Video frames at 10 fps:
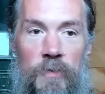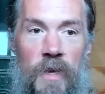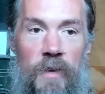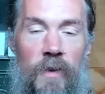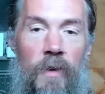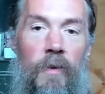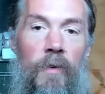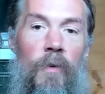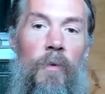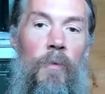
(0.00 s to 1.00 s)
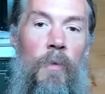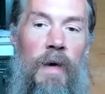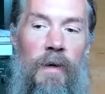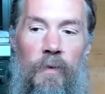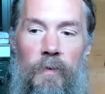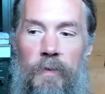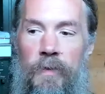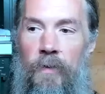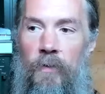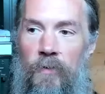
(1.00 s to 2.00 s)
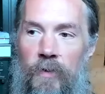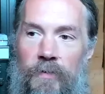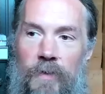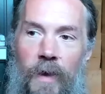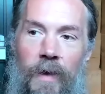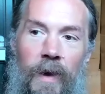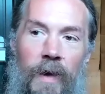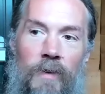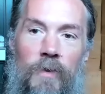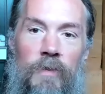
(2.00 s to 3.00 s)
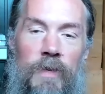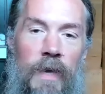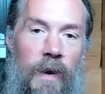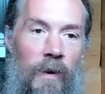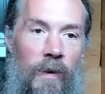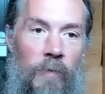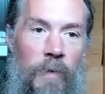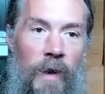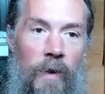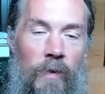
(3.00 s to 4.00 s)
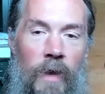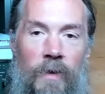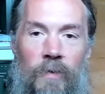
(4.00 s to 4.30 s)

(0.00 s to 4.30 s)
We say, well, I don't care about